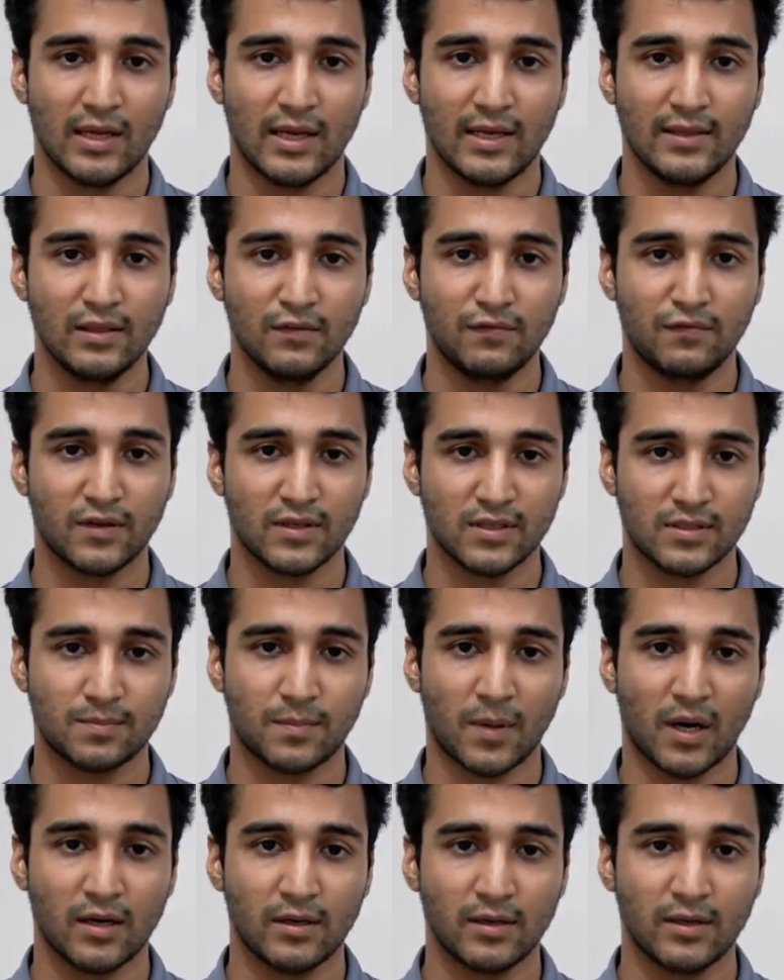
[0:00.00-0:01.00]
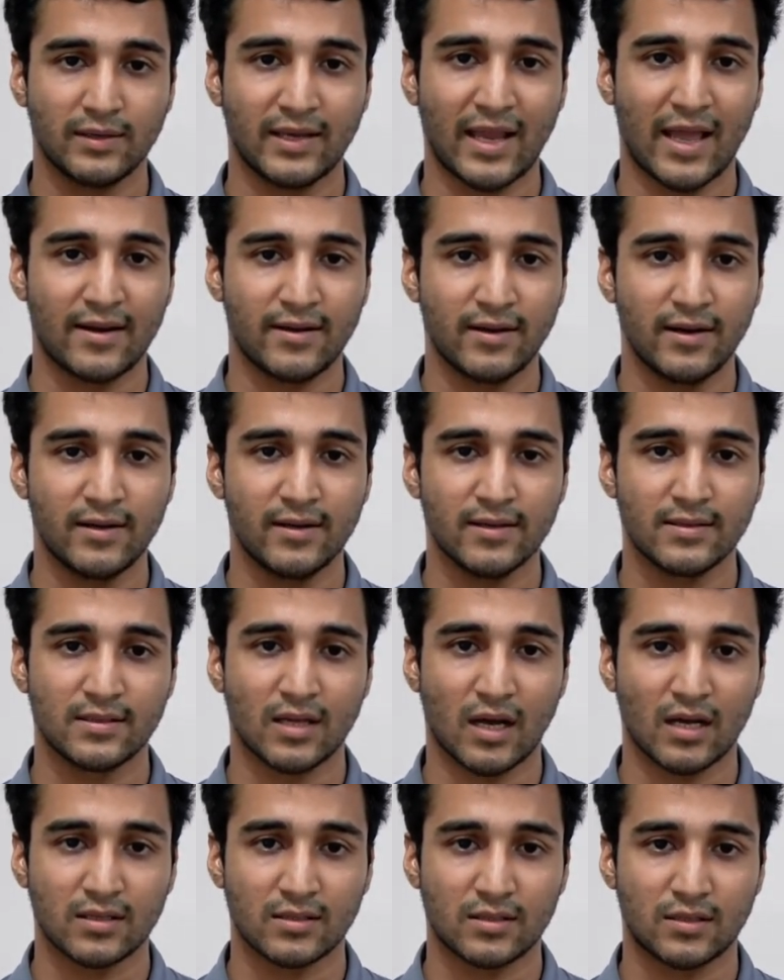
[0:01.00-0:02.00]
In the first part, candidate is
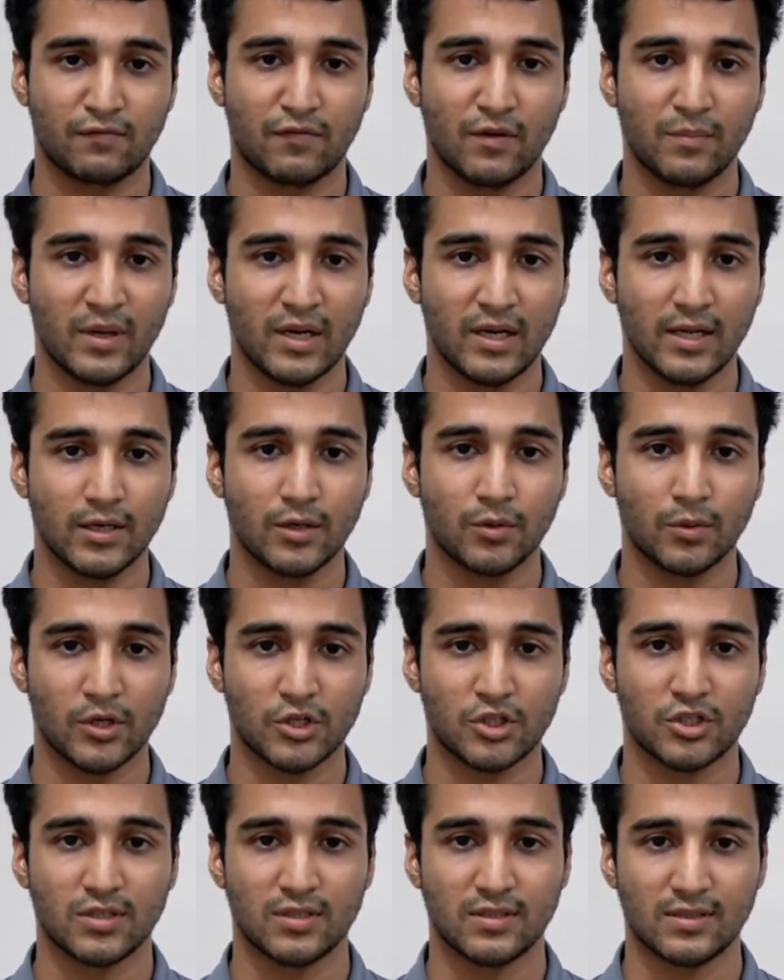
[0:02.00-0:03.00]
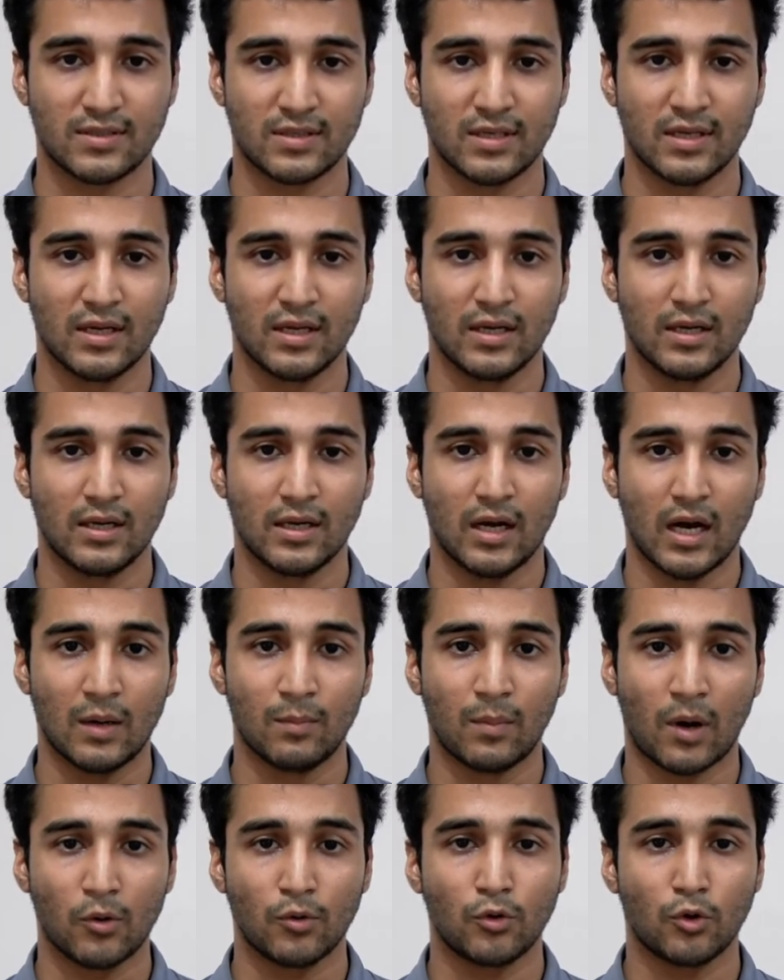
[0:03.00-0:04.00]
asked familiar questions
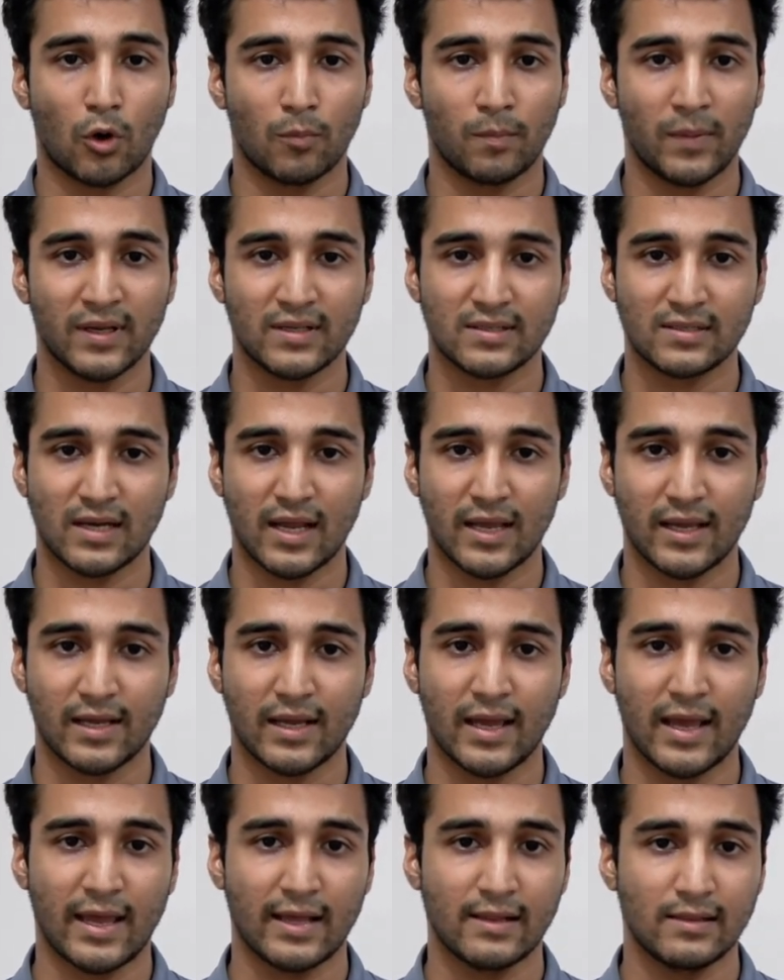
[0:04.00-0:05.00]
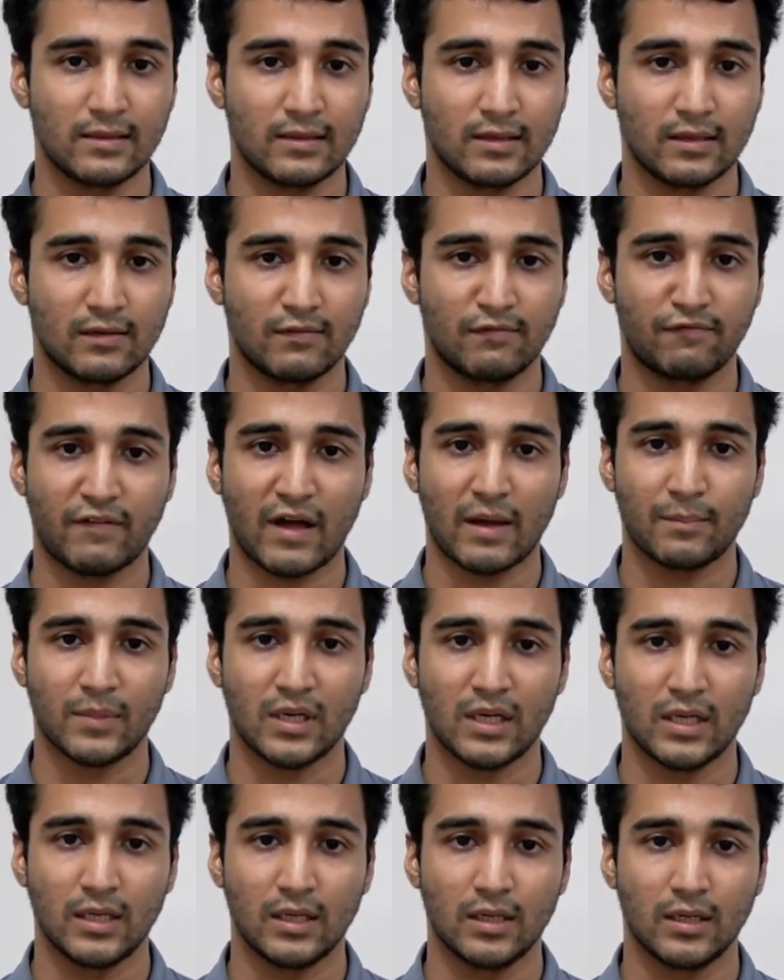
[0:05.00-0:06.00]
about topics like health,
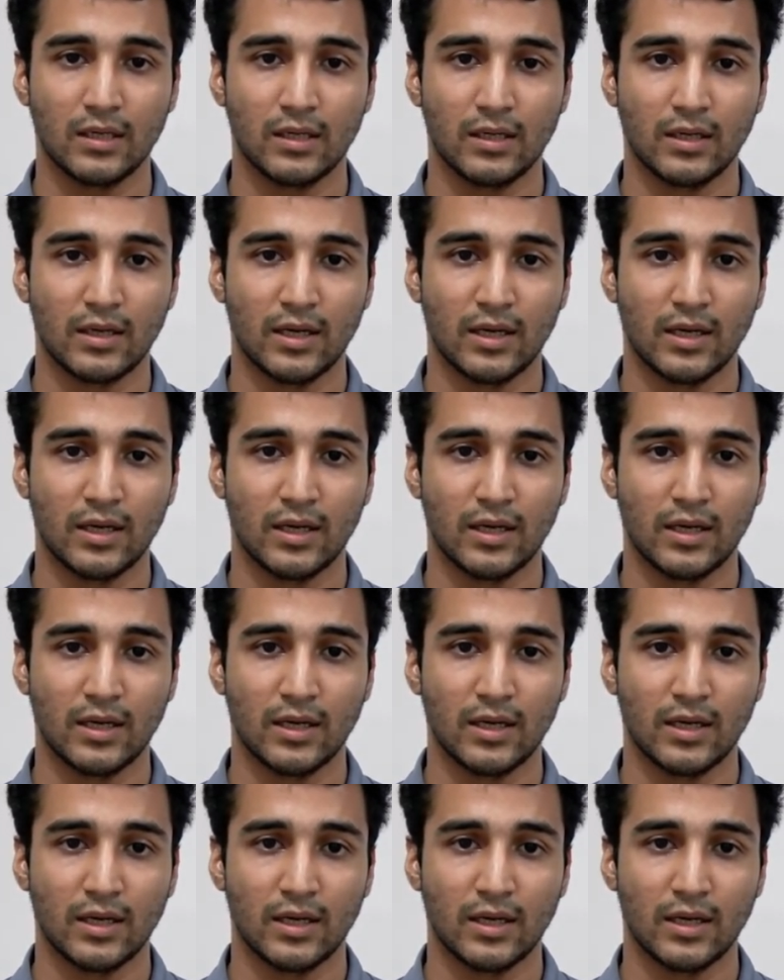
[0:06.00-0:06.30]
family,